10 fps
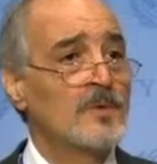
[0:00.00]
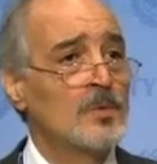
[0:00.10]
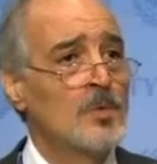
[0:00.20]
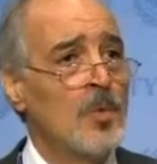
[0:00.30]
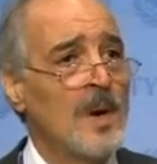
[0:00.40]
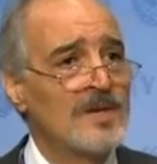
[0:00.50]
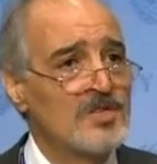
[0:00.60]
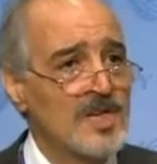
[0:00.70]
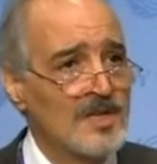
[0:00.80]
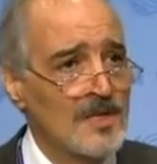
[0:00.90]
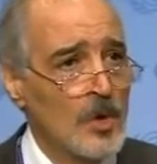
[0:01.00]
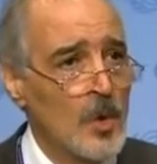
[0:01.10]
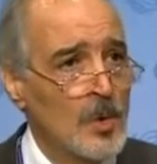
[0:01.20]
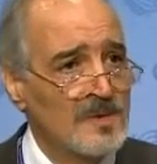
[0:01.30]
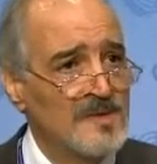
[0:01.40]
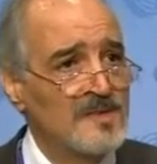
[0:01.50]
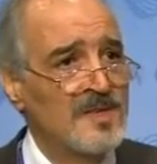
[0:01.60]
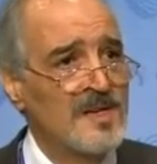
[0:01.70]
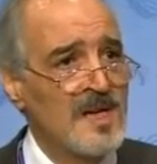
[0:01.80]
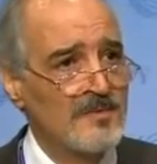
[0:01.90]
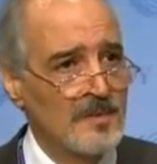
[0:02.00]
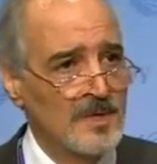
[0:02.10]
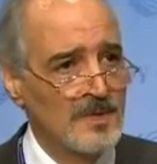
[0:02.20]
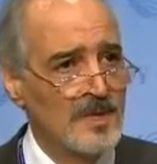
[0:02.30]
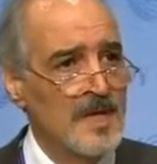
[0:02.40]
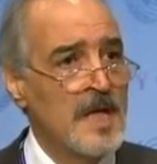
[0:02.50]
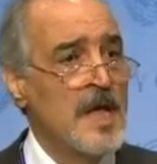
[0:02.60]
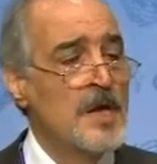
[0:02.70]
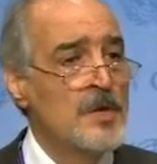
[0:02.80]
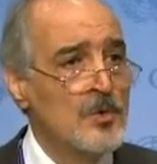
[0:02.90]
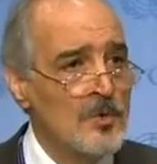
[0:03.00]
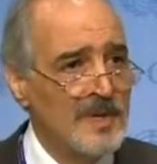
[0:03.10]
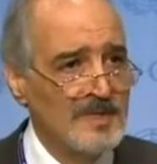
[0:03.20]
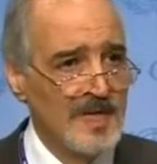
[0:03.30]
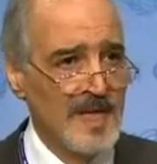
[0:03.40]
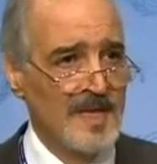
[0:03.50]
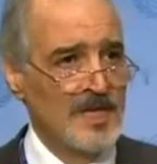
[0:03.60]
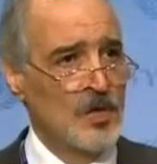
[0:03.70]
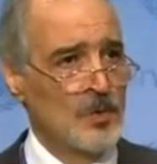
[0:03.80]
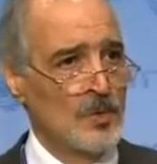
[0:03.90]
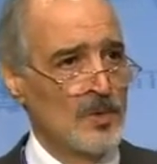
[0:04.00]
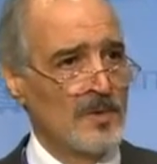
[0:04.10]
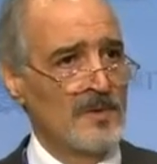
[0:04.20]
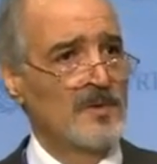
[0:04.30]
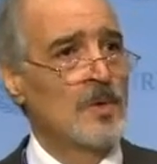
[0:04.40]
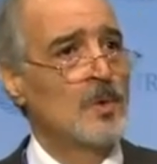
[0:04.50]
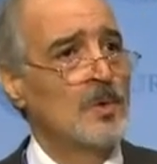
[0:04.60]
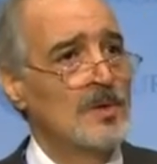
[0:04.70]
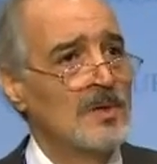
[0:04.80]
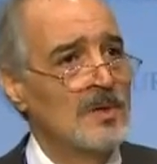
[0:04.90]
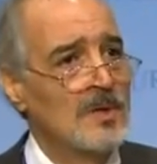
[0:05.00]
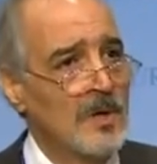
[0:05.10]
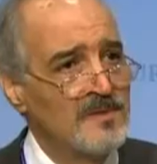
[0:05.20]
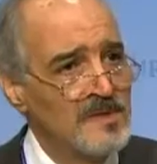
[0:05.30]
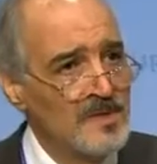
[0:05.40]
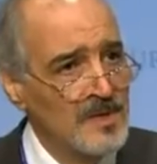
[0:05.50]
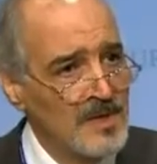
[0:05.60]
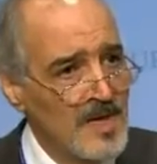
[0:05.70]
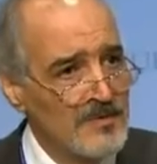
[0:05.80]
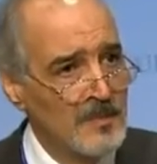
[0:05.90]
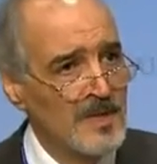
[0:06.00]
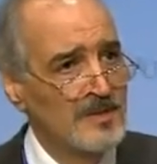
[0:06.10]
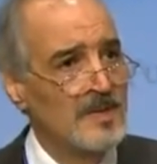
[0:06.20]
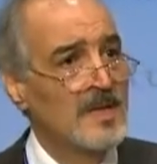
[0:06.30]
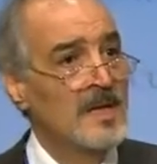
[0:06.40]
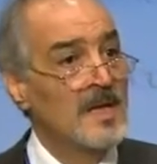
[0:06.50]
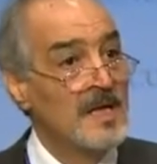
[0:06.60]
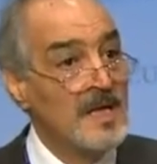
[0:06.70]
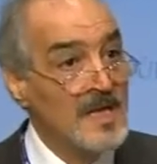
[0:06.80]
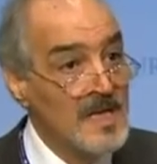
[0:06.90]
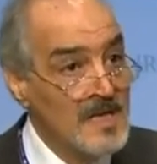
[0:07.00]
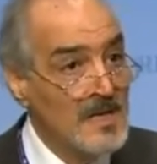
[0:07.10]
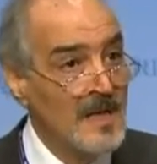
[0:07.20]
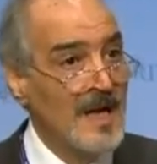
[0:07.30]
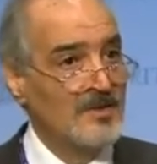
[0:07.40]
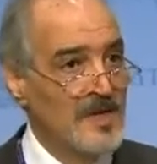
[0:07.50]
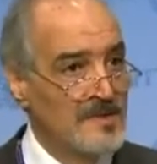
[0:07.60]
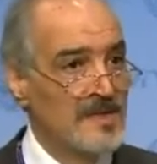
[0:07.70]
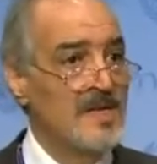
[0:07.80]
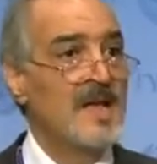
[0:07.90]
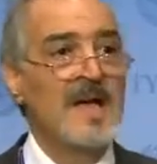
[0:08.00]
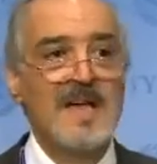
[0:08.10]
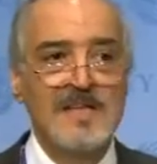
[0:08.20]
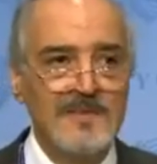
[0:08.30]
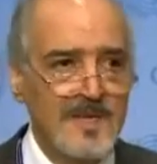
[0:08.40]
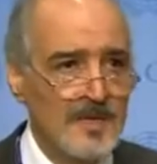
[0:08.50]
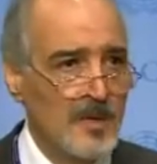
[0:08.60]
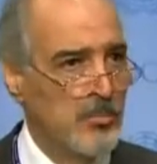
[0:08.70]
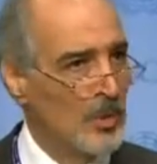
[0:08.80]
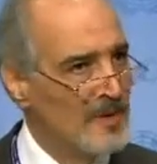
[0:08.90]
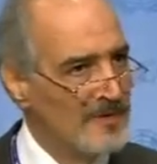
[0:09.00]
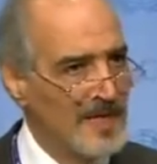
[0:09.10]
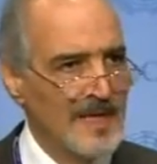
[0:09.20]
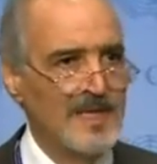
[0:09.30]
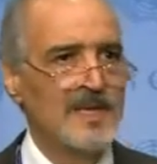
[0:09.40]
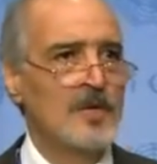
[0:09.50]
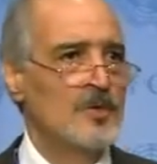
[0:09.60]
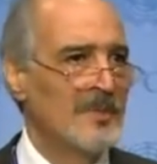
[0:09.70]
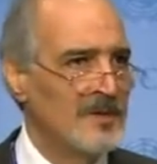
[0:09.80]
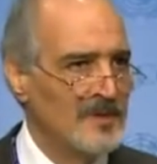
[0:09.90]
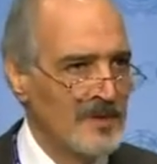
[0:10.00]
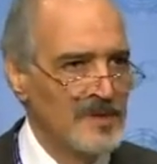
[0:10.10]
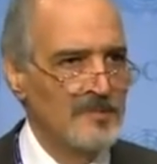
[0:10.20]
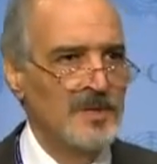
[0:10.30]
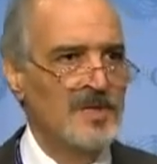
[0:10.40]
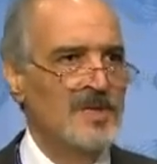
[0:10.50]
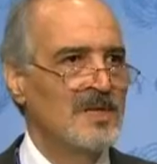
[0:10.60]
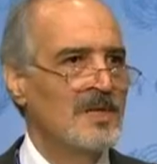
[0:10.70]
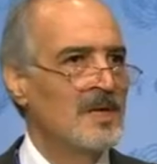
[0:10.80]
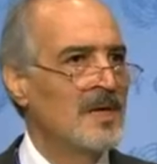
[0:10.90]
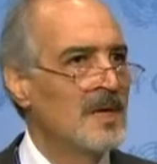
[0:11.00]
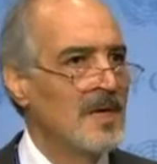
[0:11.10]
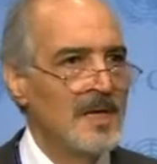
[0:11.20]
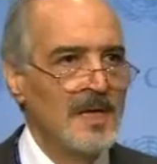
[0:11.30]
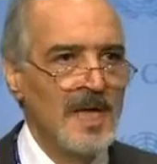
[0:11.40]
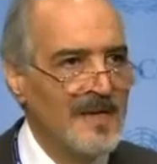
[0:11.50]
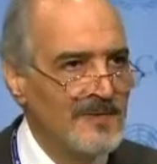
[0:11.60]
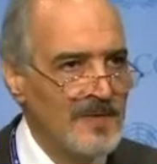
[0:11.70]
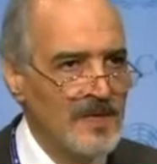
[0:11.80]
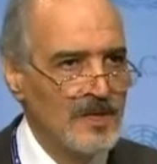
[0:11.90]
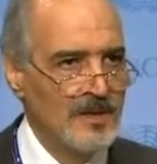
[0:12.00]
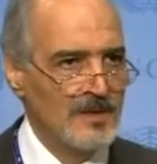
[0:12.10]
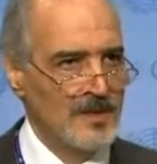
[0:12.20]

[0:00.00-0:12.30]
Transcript: through one channel called the Syrian government. Nobody can ignore the role of the Syrian government in addressing anything, politically, humanitarianly speaking, anything.